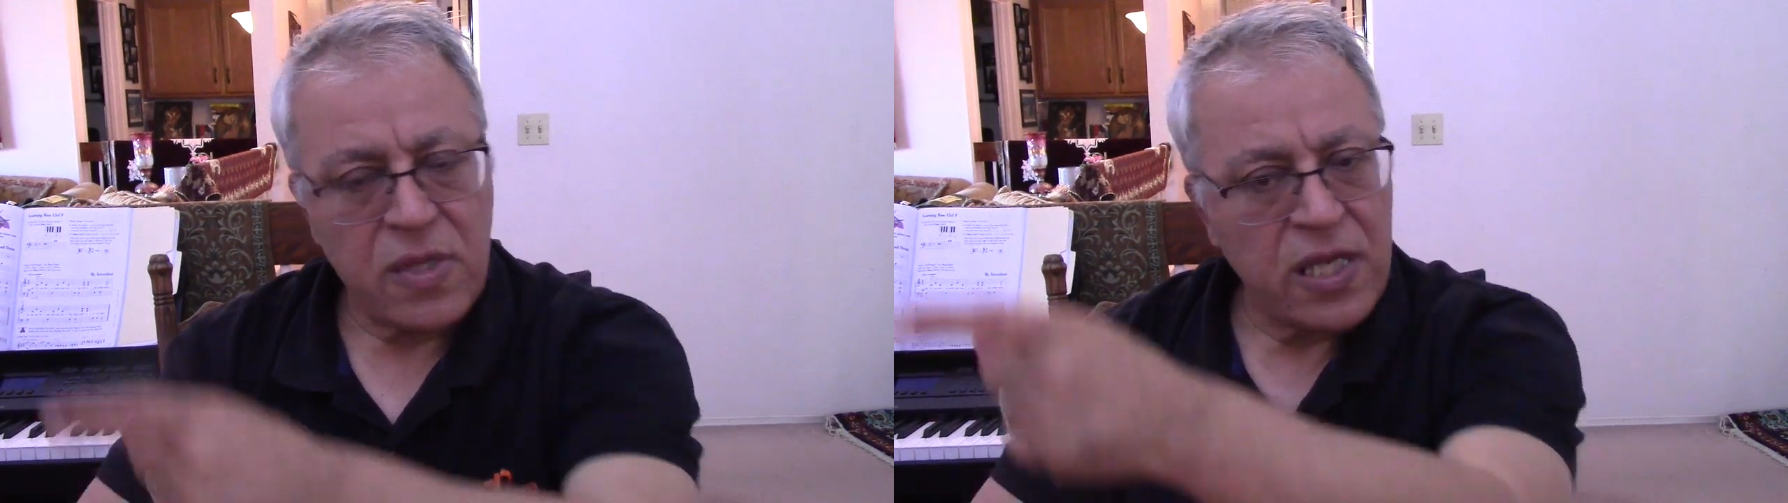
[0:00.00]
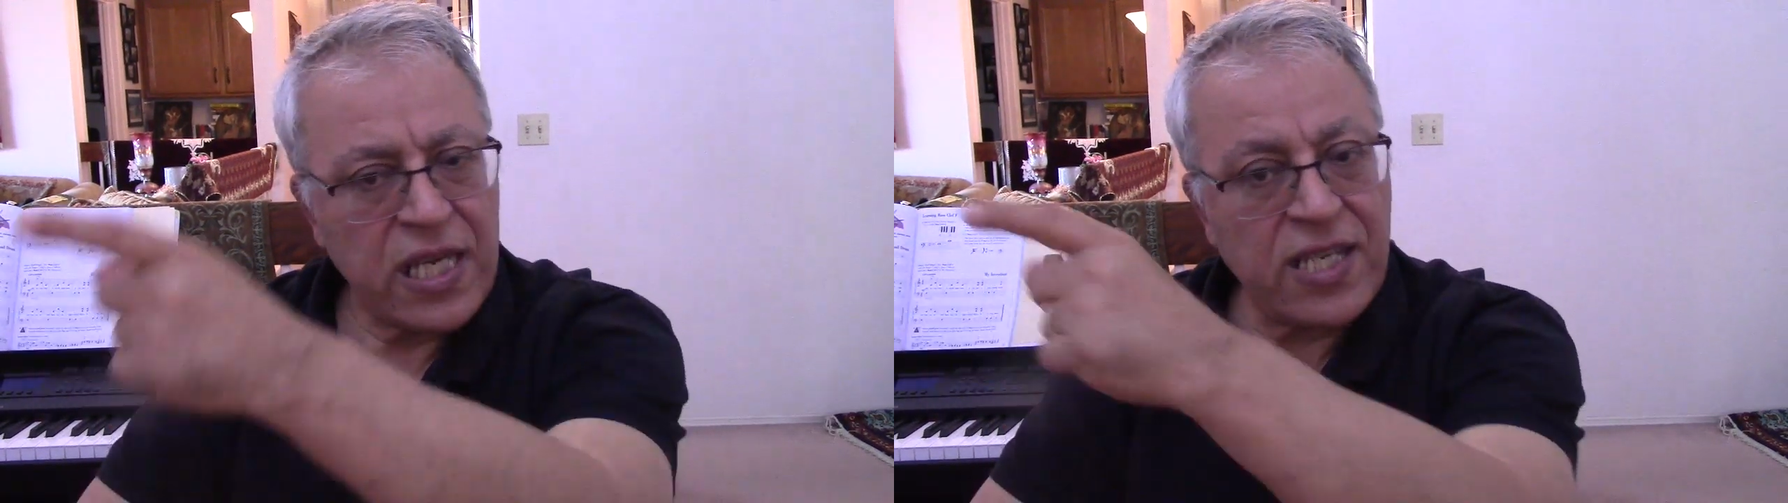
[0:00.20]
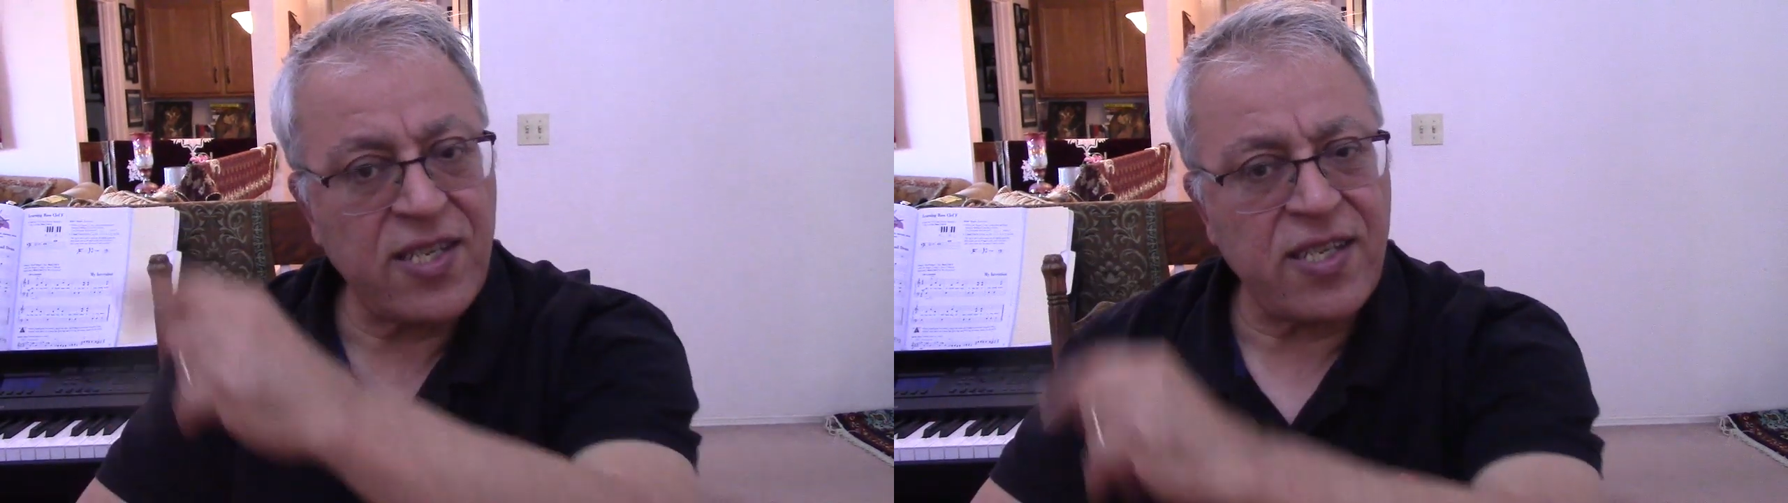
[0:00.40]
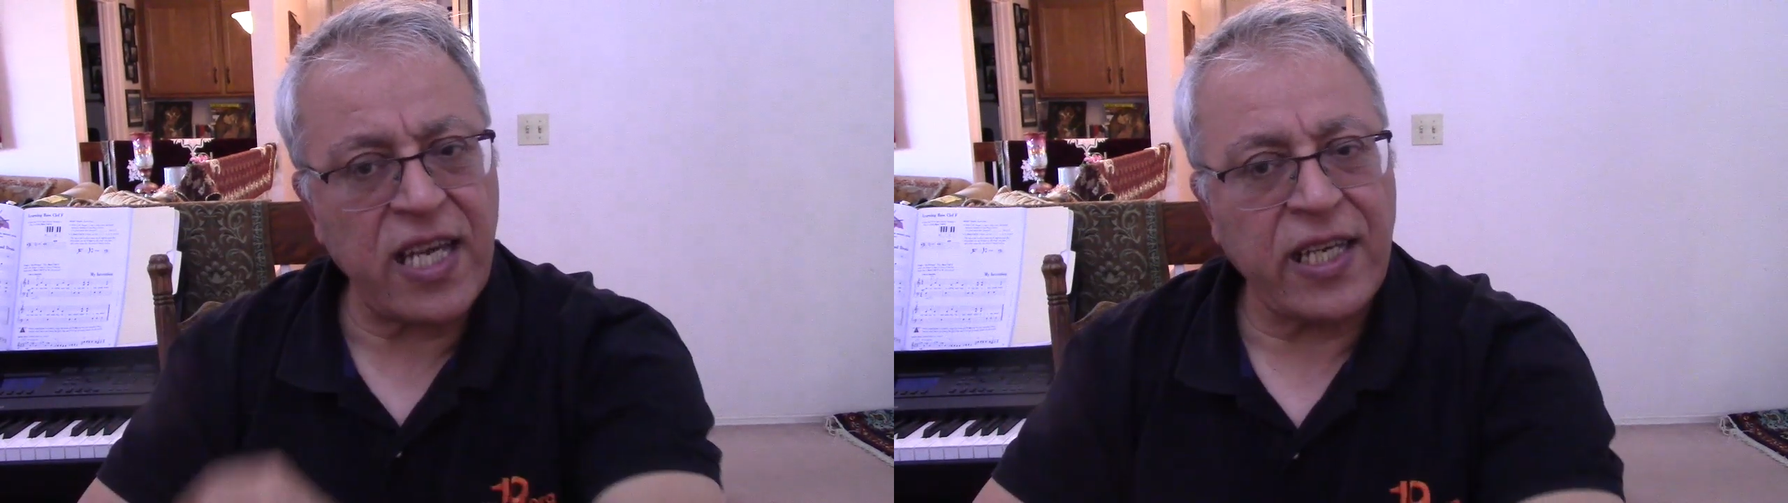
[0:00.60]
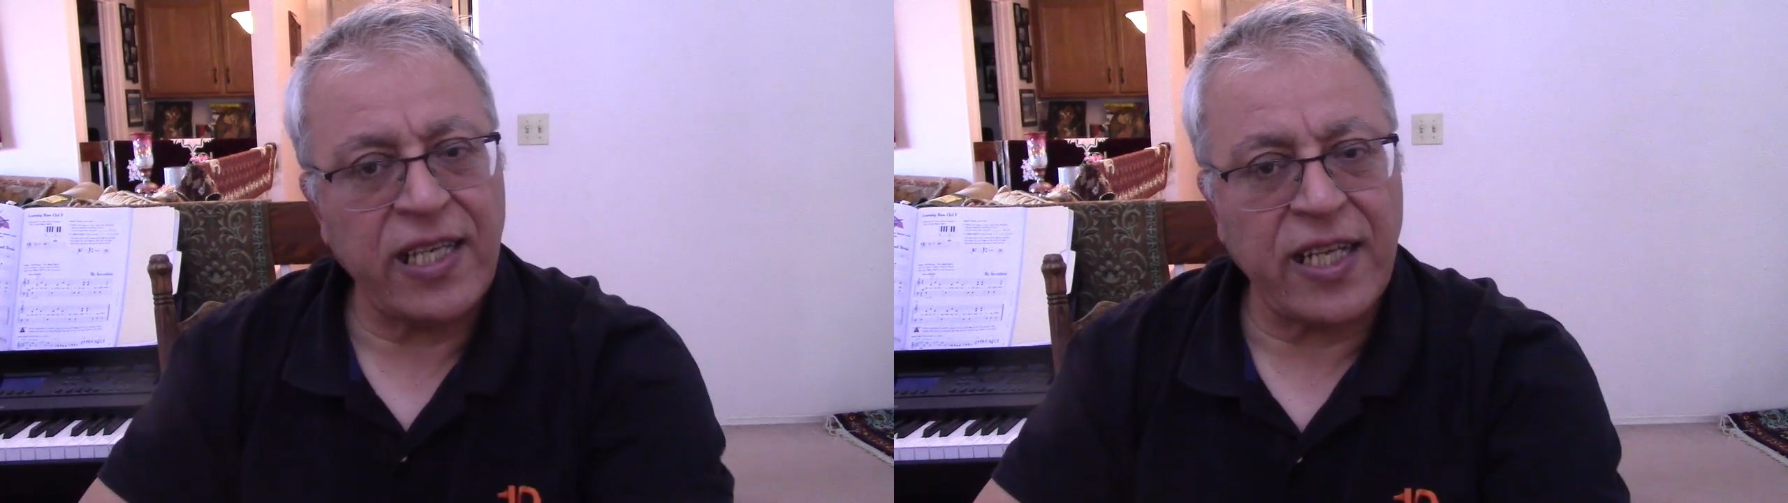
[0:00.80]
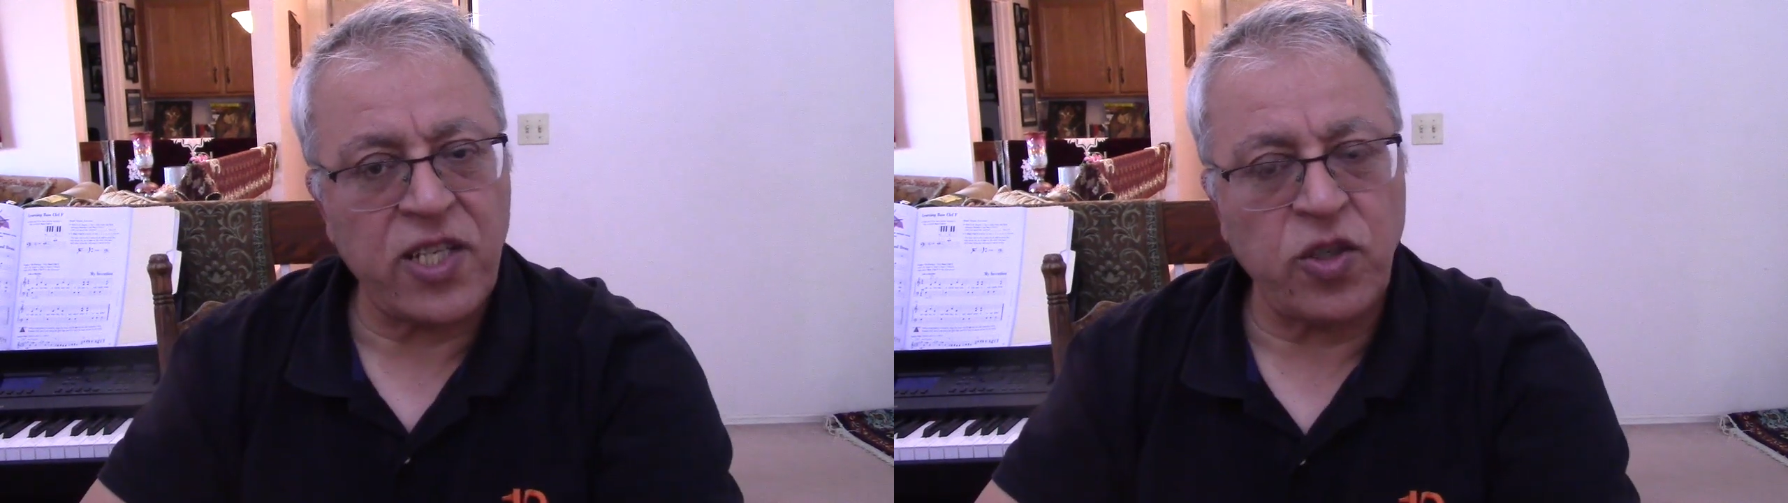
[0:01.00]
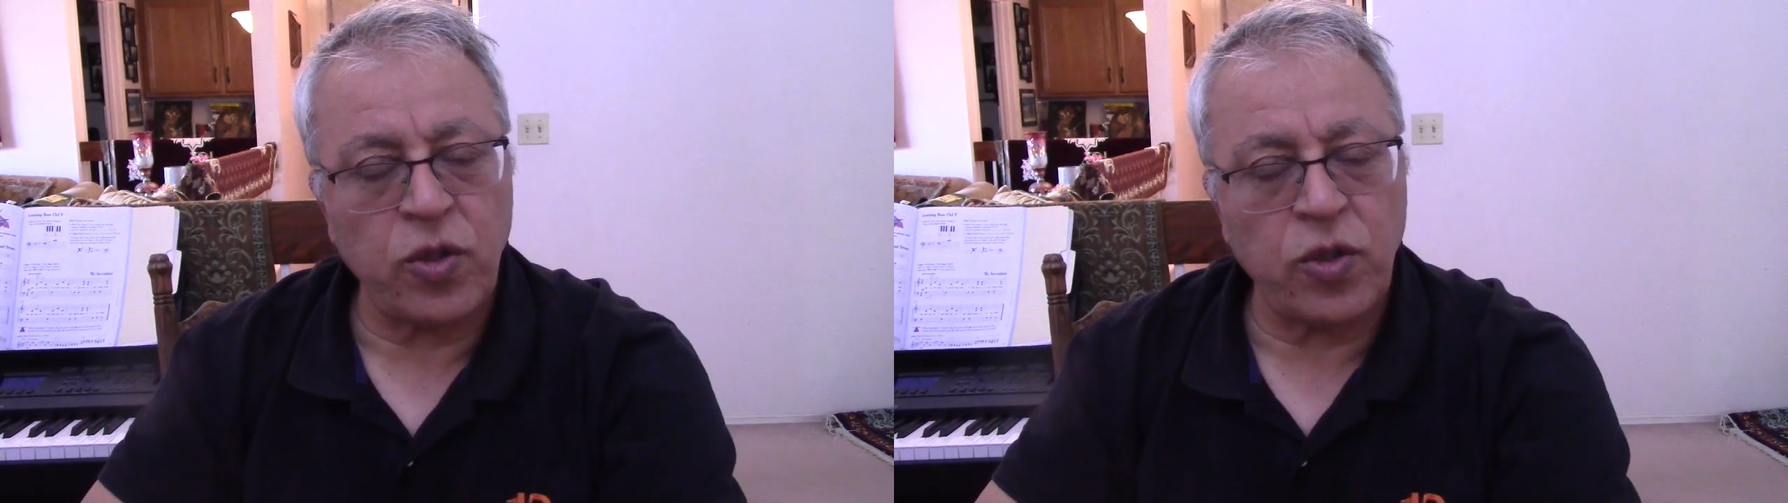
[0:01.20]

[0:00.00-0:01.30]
He's sick, he doesn't